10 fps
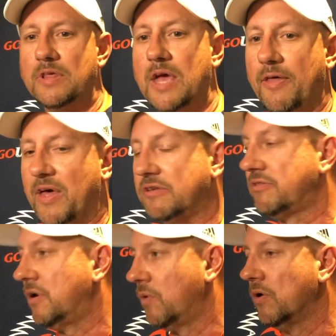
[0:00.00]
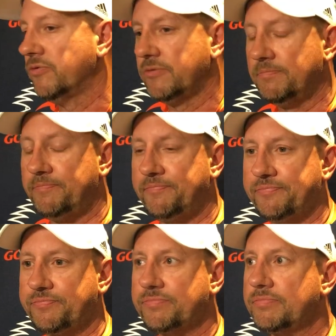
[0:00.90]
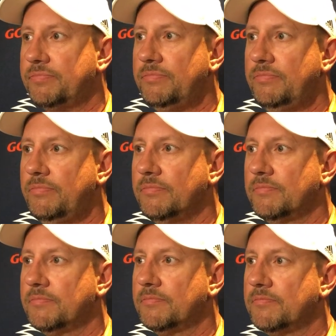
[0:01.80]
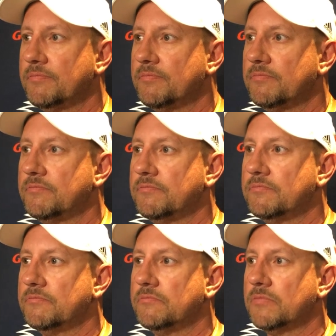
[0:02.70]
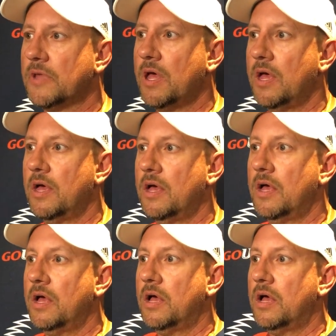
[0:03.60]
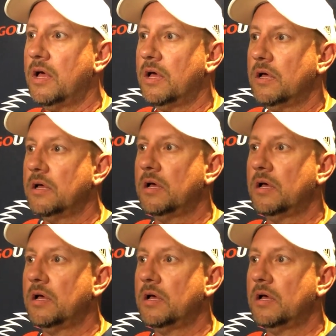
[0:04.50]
yeah, that's their roles. Is there a reason you wanted to devote two assistant coaches to that position over any other?